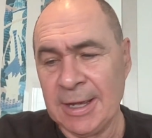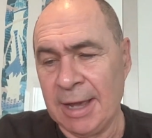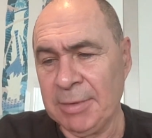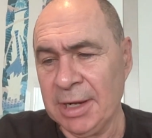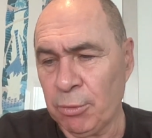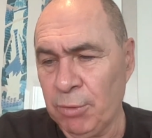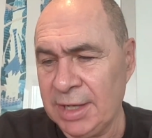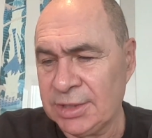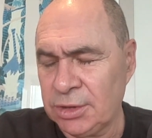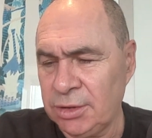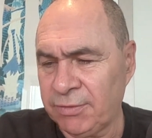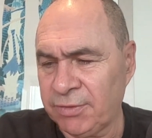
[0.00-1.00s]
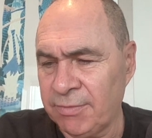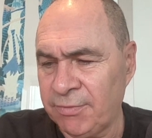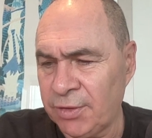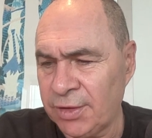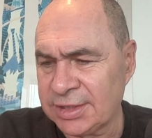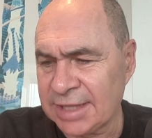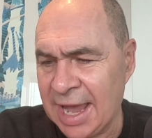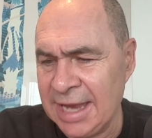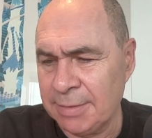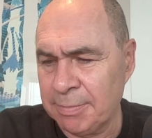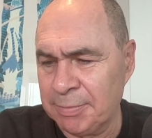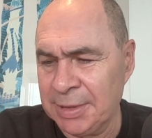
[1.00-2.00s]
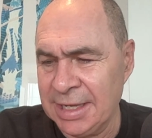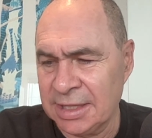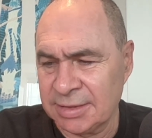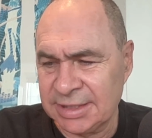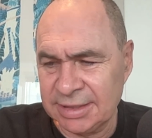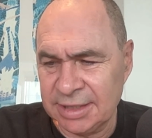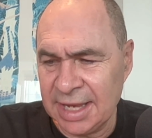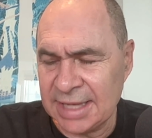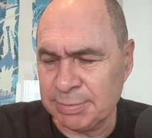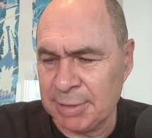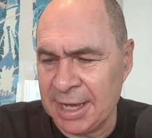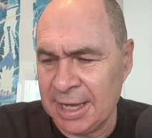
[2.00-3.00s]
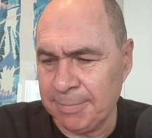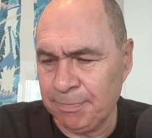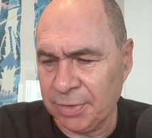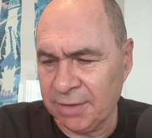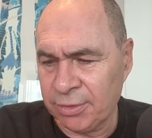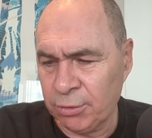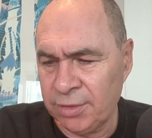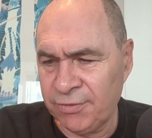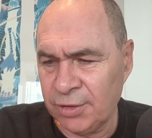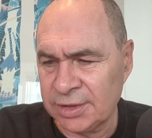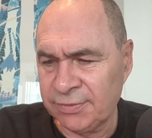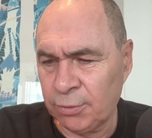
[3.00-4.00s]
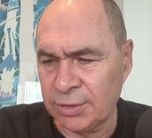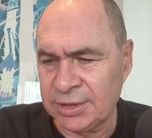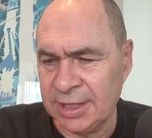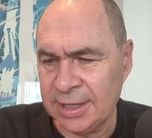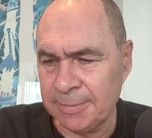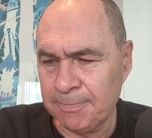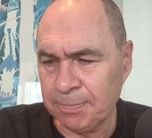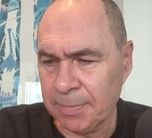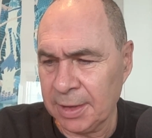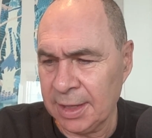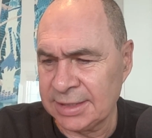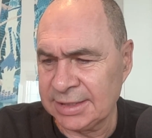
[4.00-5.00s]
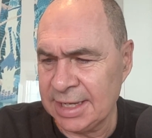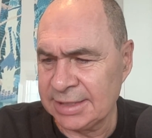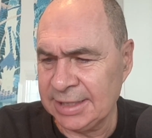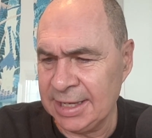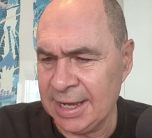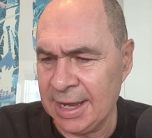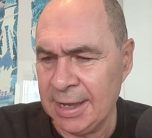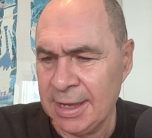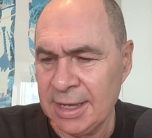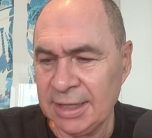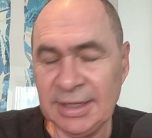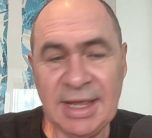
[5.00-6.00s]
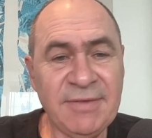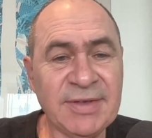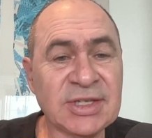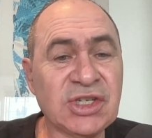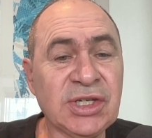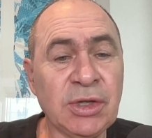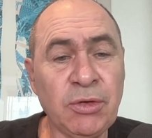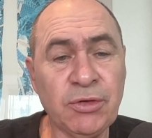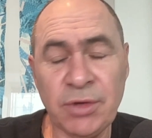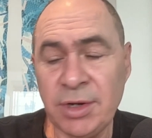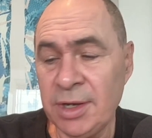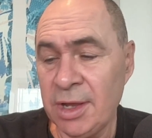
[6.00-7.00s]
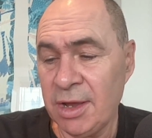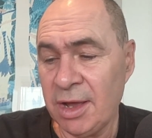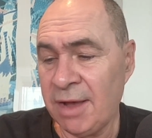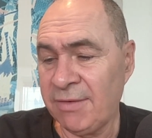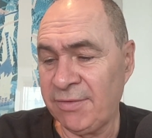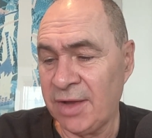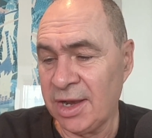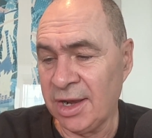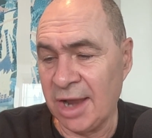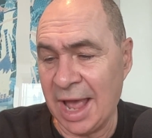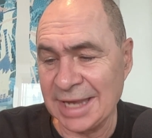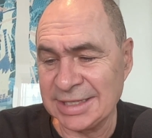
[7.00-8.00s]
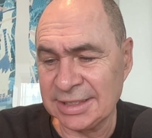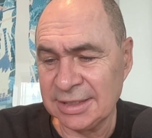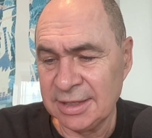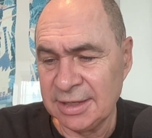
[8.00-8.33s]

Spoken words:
I'm going to read to you from verse 8b, this last part, through to verse 14. It says here, live as children of light,